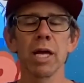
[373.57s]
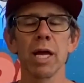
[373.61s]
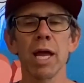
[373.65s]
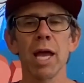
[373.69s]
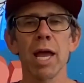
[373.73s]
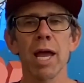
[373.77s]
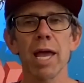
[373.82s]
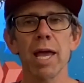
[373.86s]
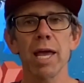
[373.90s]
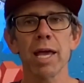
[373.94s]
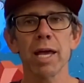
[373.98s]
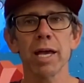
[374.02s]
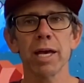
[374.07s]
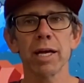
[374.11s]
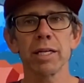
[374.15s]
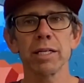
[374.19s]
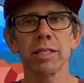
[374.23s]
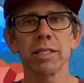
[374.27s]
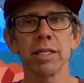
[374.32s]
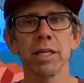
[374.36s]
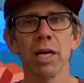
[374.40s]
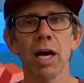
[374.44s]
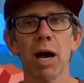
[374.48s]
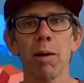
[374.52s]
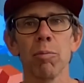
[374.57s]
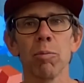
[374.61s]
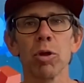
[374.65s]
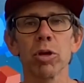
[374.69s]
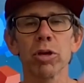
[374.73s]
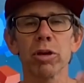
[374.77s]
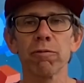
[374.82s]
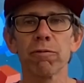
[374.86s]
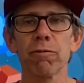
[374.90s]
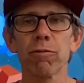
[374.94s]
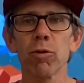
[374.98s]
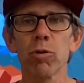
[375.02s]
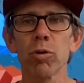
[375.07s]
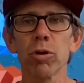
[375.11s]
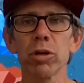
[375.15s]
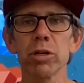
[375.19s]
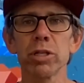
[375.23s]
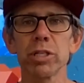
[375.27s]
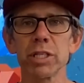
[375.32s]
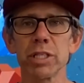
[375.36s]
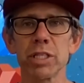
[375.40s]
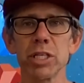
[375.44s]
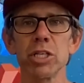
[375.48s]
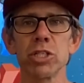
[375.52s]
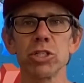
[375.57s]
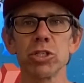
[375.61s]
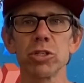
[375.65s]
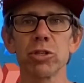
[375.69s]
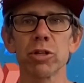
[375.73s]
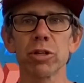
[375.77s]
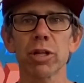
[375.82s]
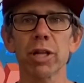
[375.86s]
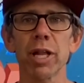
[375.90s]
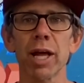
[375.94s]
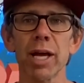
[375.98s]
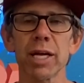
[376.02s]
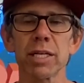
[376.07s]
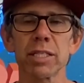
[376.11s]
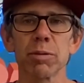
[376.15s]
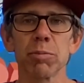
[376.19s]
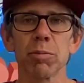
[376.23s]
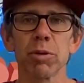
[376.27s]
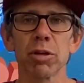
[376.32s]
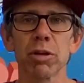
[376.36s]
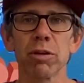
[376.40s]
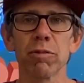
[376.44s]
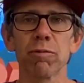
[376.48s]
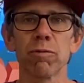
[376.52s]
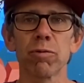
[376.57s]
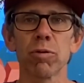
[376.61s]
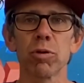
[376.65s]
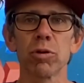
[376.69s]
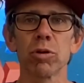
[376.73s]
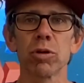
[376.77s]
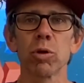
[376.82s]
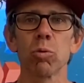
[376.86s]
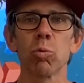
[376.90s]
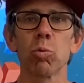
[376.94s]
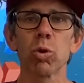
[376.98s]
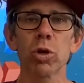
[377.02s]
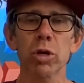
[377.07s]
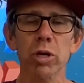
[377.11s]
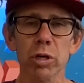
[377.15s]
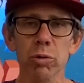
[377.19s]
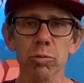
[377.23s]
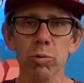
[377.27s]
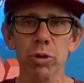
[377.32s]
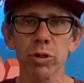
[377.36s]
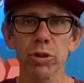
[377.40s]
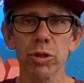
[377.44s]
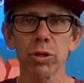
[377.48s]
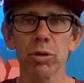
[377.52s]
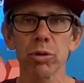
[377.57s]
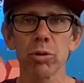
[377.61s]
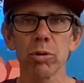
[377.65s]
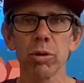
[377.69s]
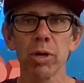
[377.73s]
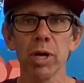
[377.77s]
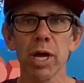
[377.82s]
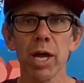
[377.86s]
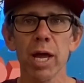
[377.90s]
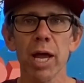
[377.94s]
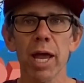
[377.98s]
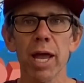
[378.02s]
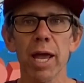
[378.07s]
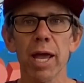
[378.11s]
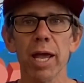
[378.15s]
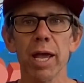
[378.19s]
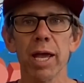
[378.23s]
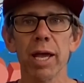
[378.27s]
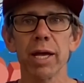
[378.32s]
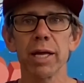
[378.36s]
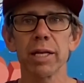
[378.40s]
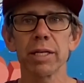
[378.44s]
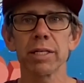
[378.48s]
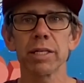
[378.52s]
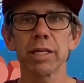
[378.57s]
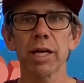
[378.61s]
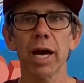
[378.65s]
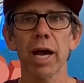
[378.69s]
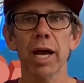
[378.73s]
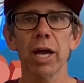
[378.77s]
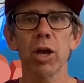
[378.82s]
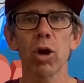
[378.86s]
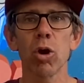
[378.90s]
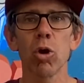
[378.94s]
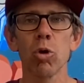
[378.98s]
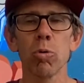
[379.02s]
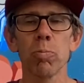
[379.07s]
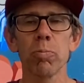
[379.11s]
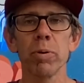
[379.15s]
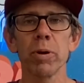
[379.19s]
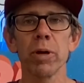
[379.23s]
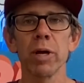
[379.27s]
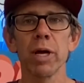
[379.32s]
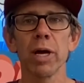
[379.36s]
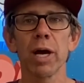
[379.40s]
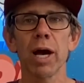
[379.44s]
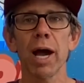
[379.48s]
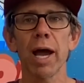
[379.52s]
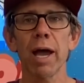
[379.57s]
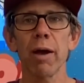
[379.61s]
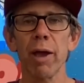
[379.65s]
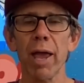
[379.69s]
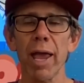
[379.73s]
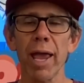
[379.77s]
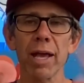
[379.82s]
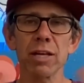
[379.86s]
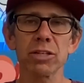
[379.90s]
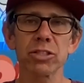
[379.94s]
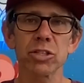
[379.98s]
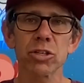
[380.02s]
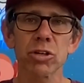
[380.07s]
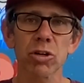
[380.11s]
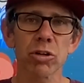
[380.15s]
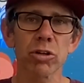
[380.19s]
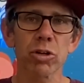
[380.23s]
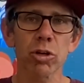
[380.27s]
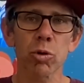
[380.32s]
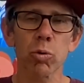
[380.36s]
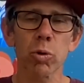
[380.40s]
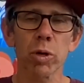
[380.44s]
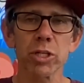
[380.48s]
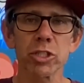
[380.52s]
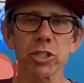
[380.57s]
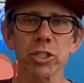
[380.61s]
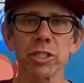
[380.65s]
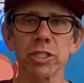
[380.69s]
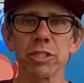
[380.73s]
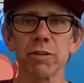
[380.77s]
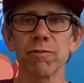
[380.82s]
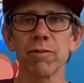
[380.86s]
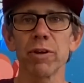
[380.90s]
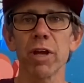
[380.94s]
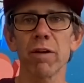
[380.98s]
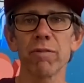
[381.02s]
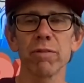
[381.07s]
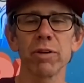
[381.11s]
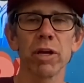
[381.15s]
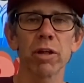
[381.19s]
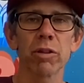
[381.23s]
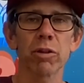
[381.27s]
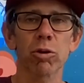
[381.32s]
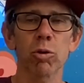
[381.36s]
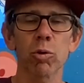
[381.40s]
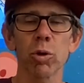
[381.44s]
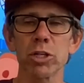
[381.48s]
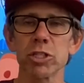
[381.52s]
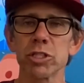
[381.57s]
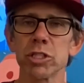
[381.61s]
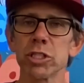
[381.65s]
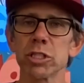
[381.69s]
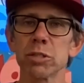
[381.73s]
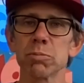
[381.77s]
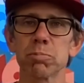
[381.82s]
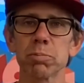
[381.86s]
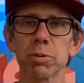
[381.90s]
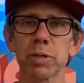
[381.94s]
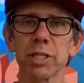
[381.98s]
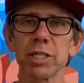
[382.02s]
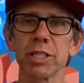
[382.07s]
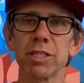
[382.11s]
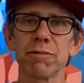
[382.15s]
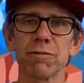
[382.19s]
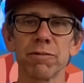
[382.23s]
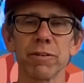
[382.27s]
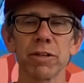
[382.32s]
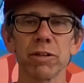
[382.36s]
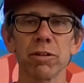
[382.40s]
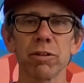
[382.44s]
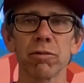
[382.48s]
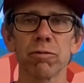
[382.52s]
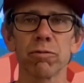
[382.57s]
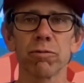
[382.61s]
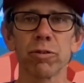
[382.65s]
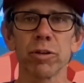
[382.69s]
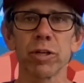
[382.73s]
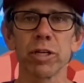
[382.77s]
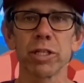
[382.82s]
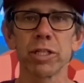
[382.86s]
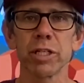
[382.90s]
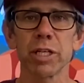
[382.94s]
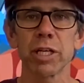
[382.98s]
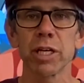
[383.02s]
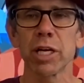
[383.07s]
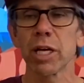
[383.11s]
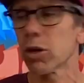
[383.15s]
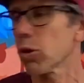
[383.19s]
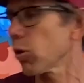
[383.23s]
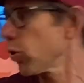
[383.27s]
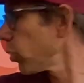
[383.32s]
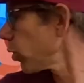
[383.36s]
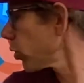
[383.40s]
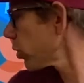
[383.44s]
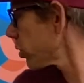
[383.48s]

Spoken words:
And I'm looking forward to teaching in the class. I'm looking forward to working with you. And I hope I answered all your questions. If you have any other questions, please feel free to get a hold